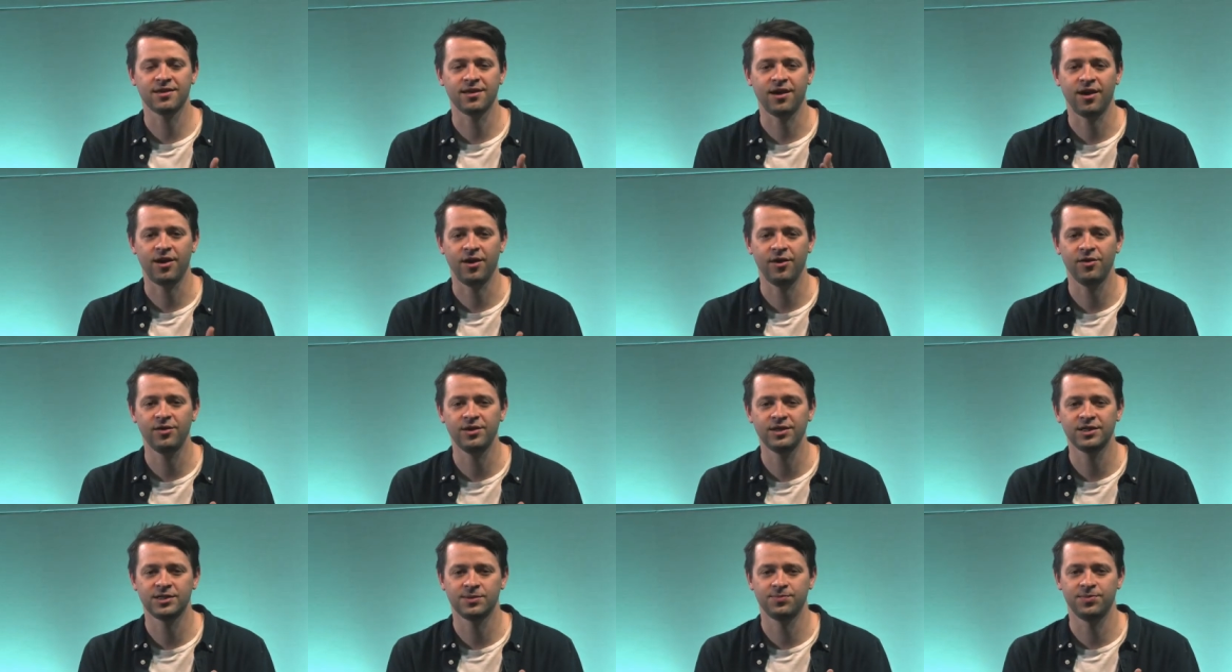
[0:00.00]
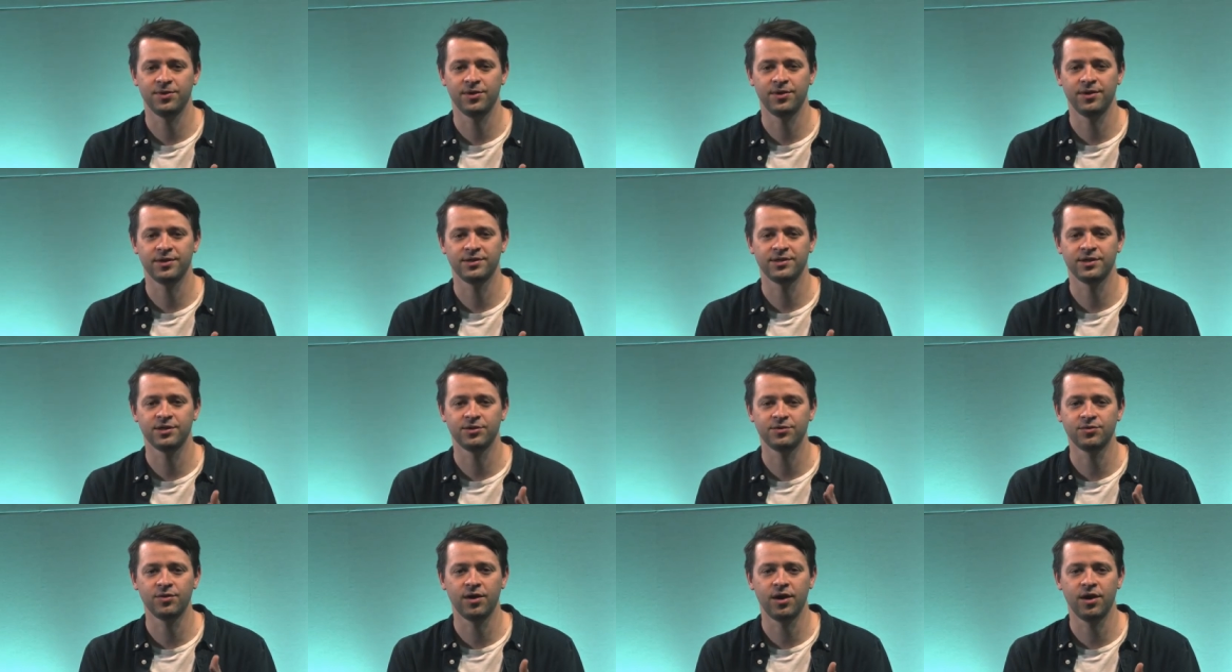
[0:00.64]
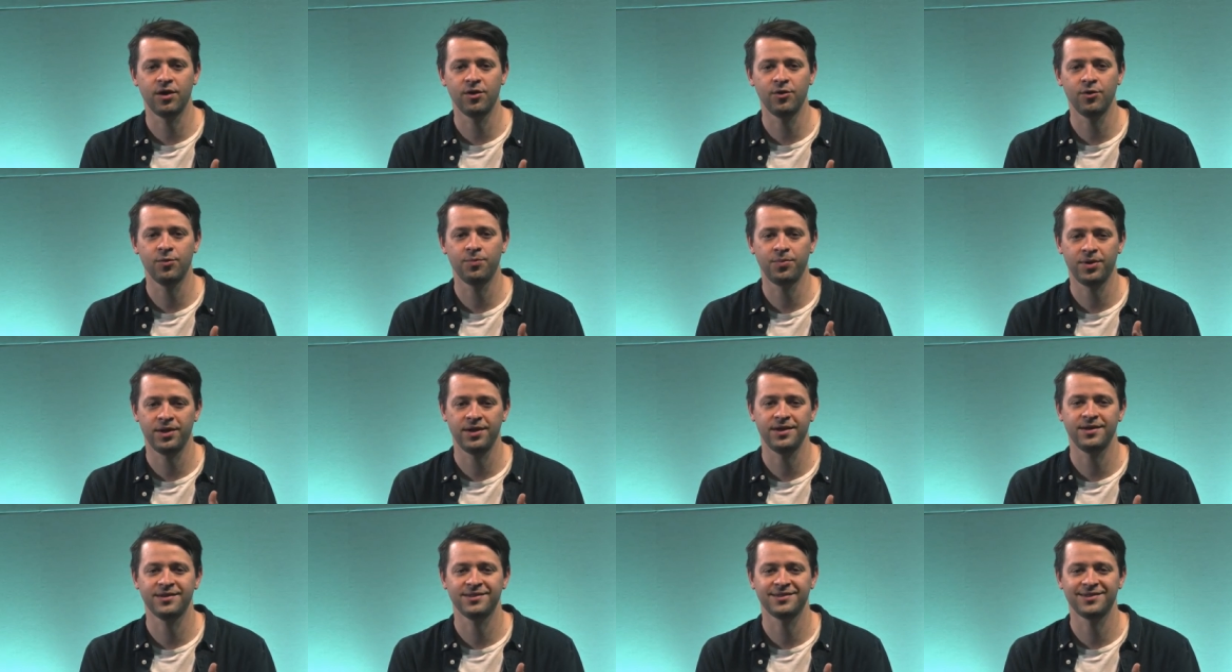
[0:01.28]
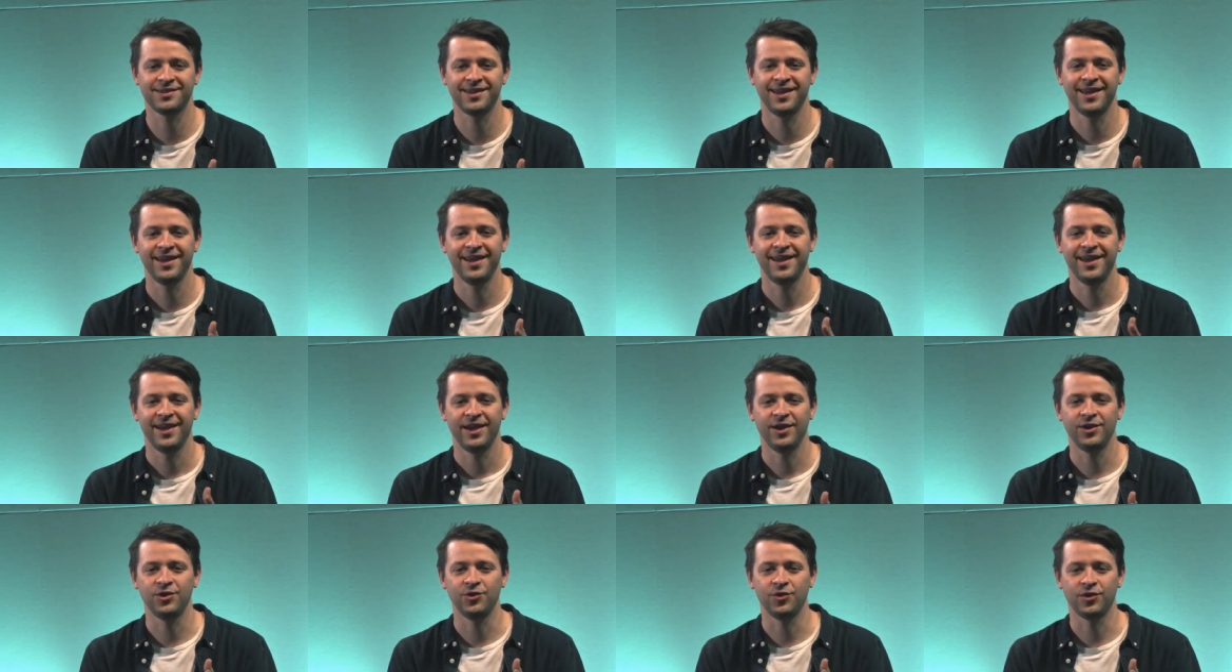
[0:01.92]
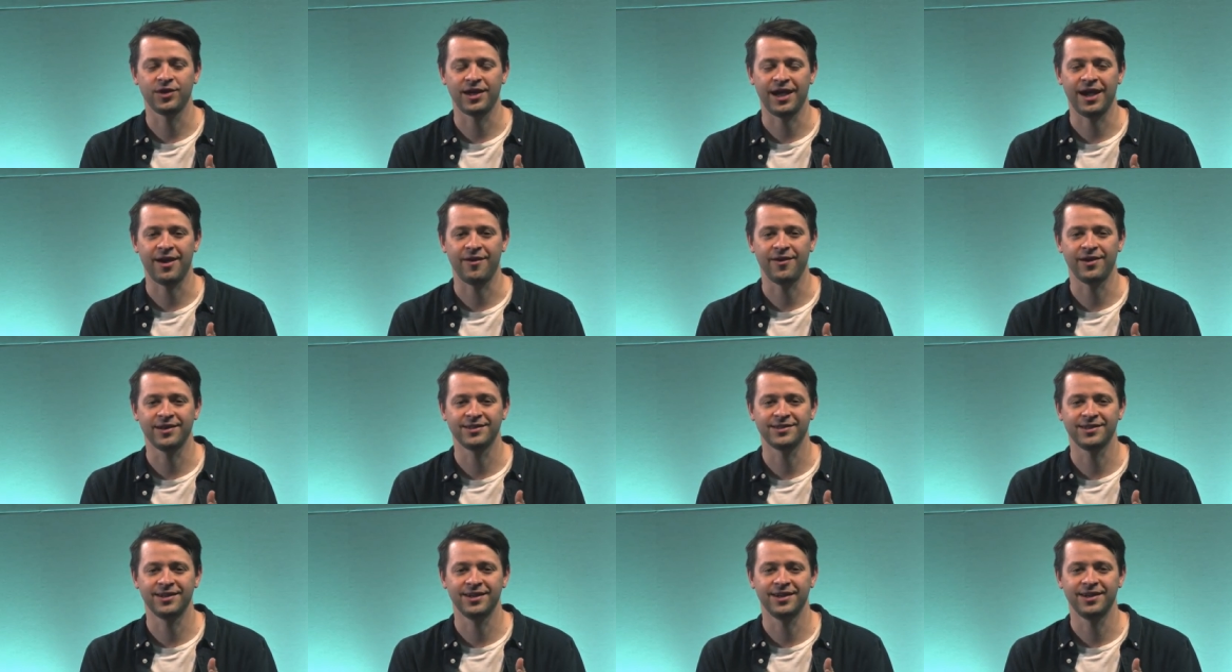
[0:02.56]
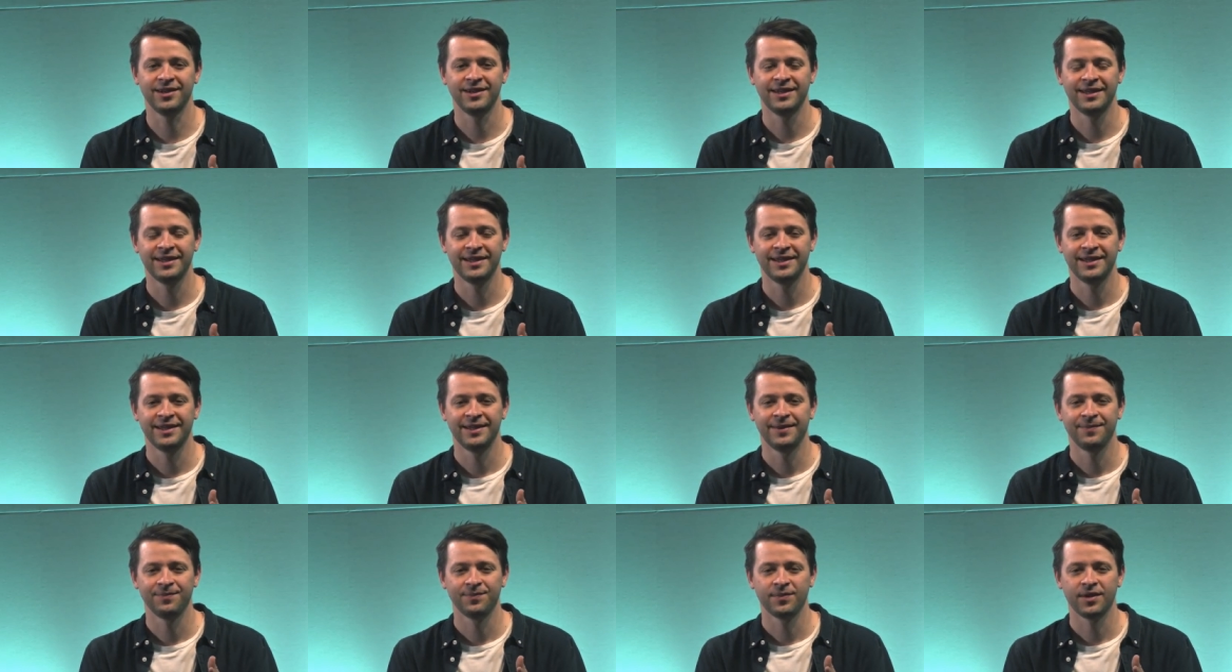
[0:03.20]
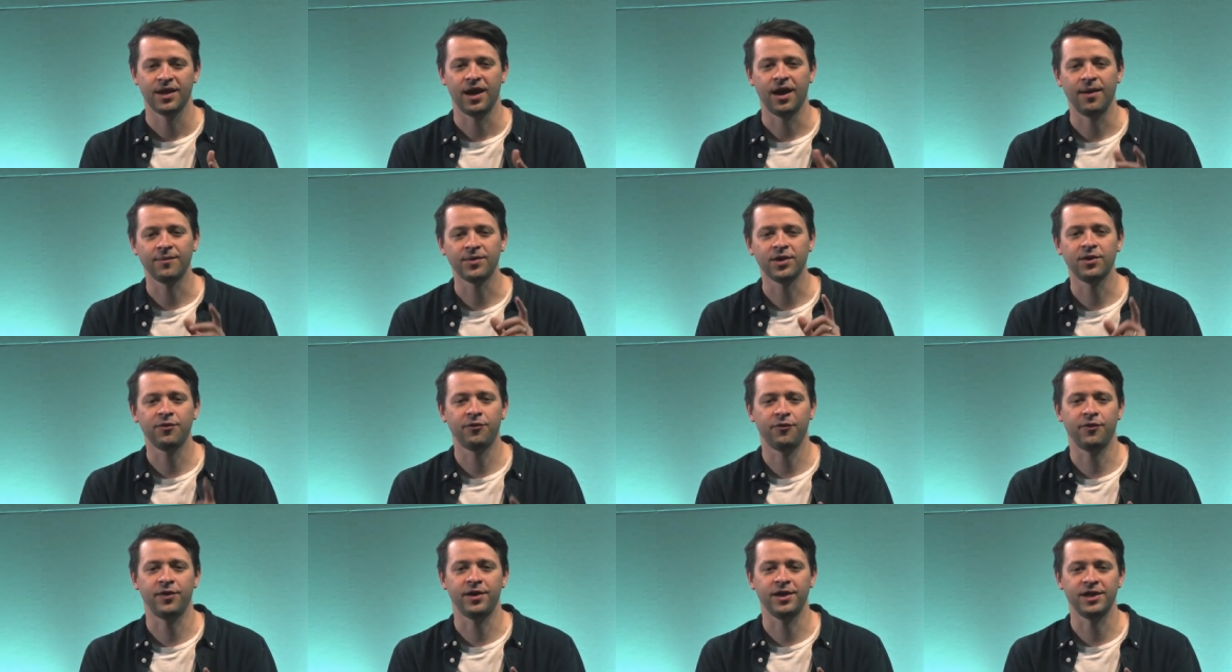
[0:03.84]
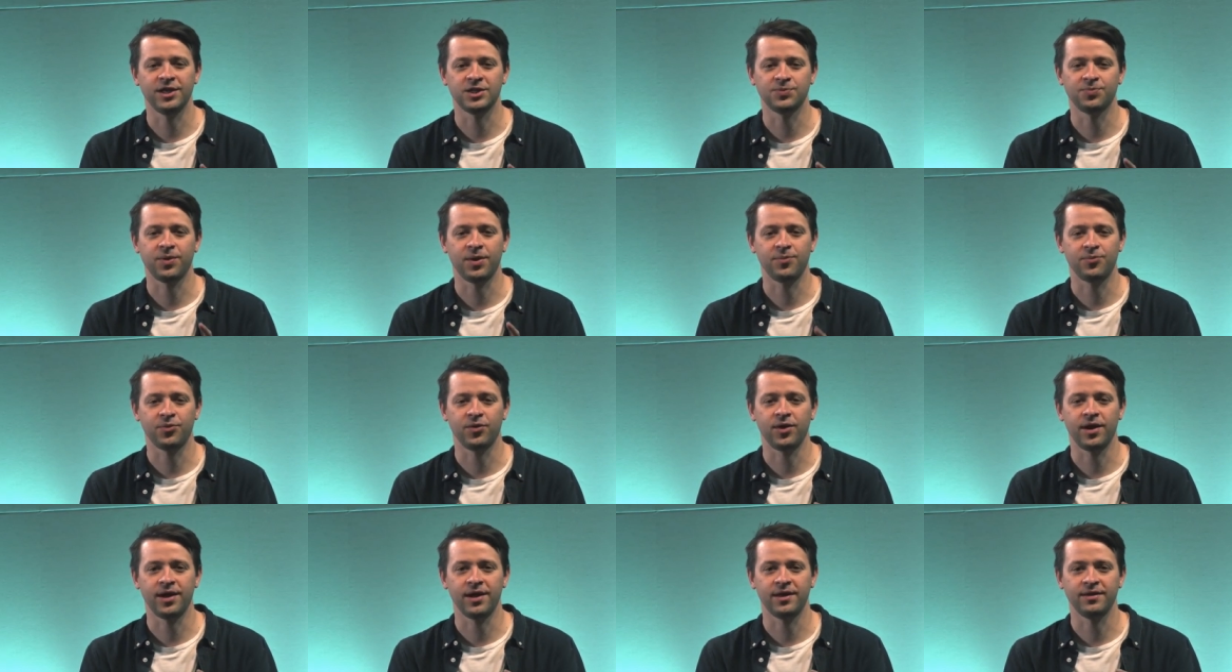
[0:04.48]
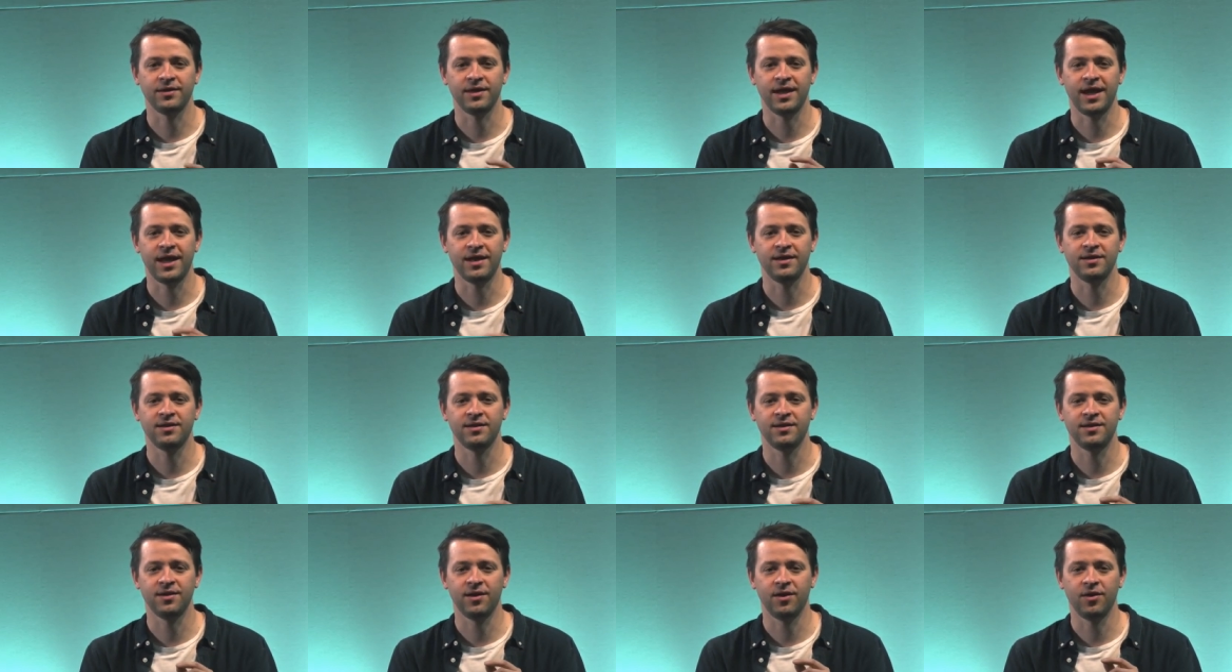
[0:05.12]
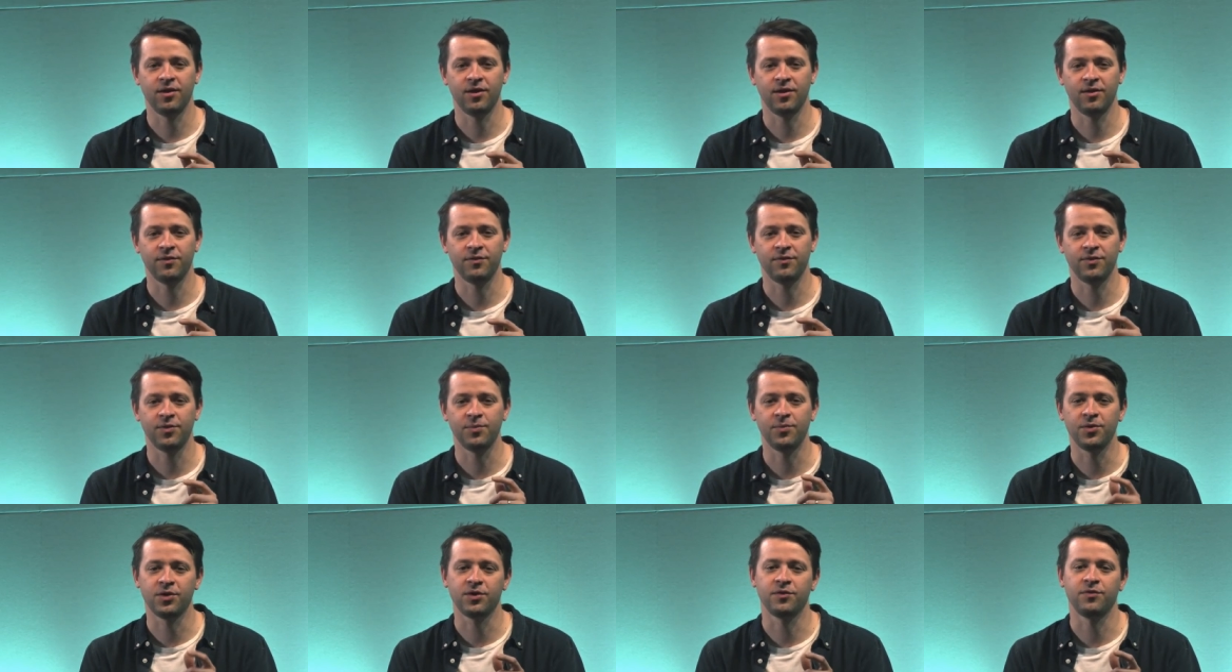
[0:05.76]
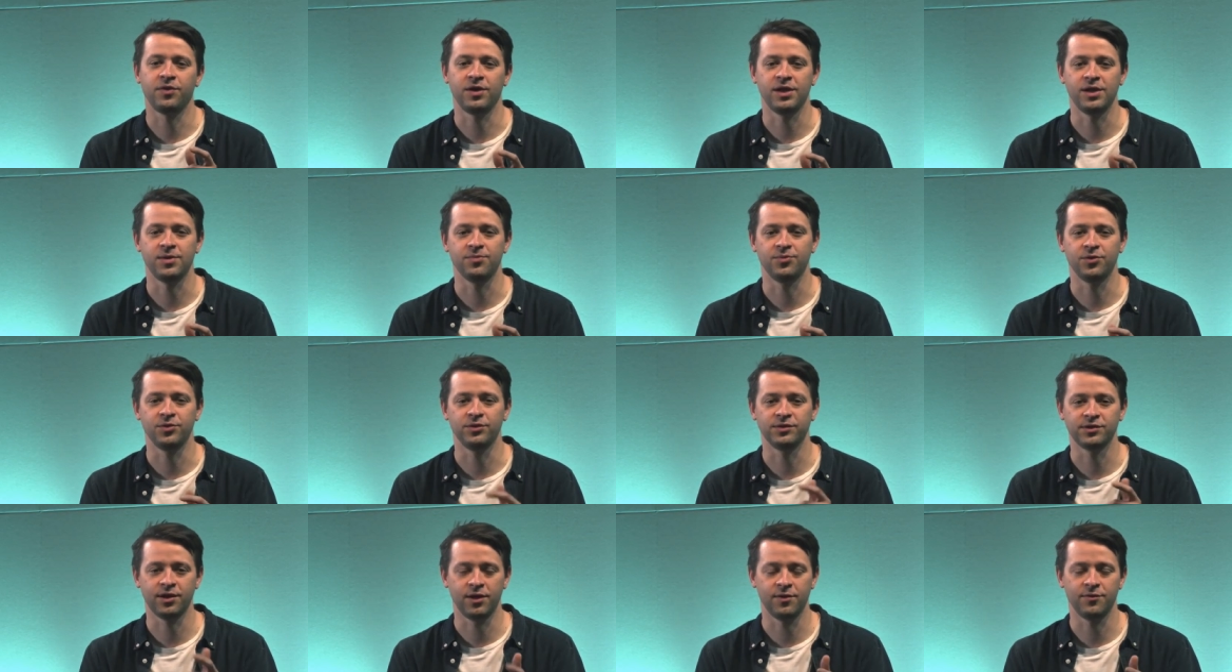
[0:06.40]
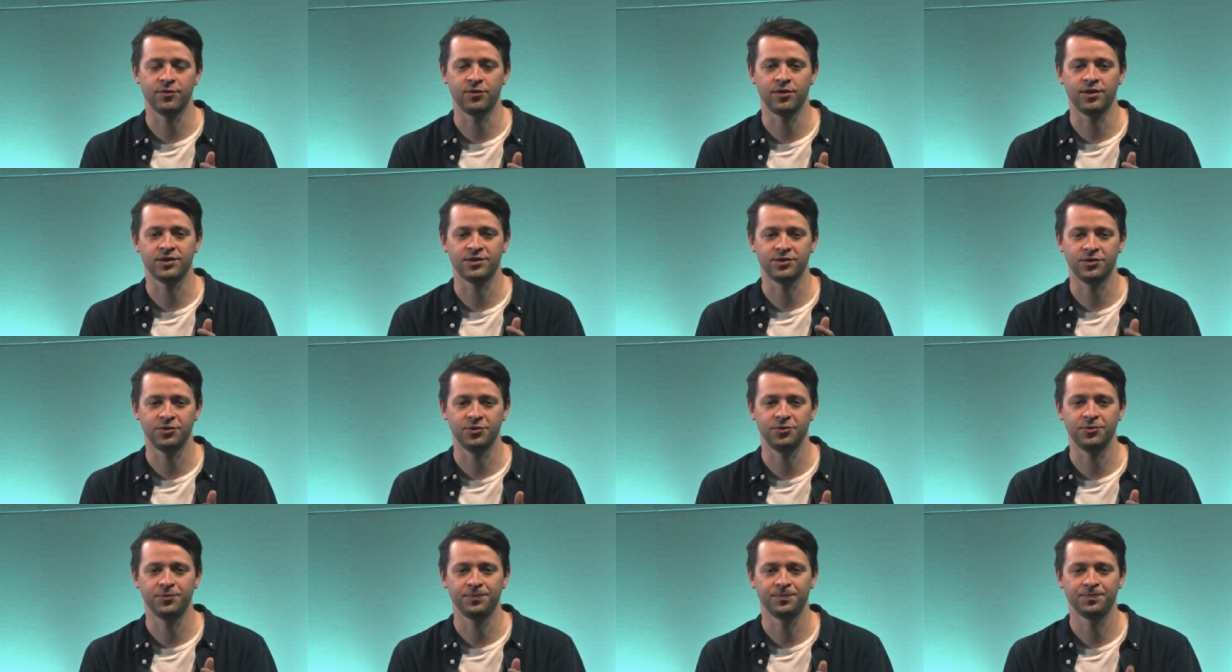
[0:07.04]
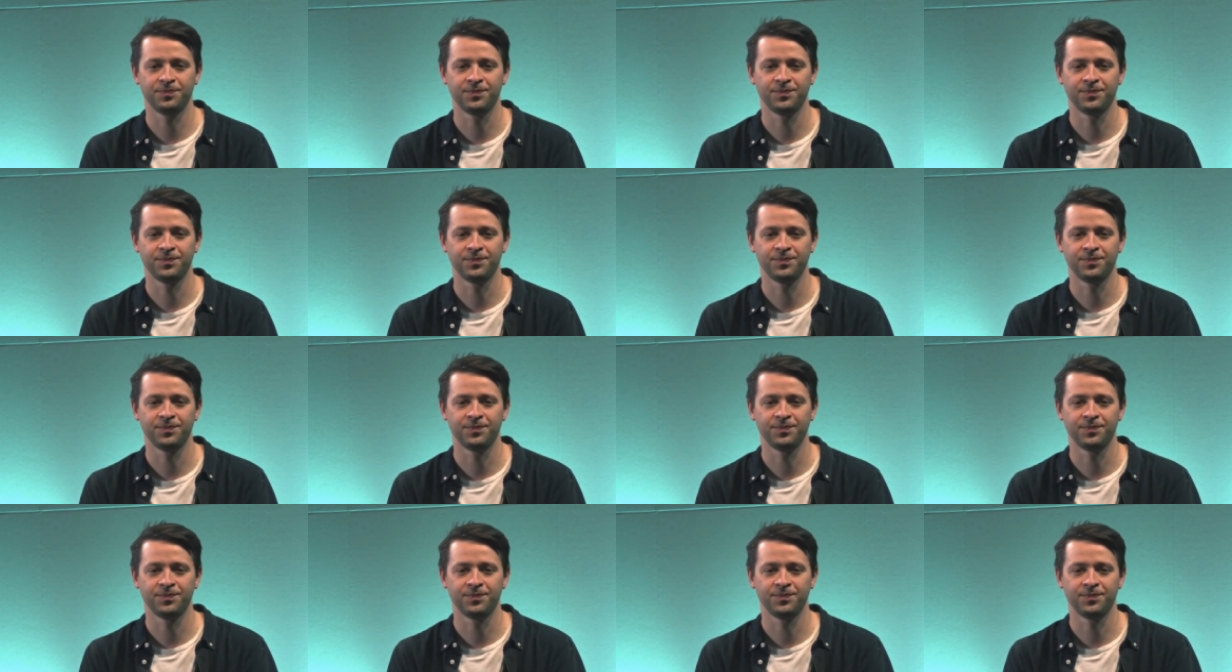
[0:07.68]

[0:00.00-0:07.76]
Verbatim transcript: the Holy Spirit to grow peace in your character. I'm going to finish by praying the end of the book of Hebrews over us all.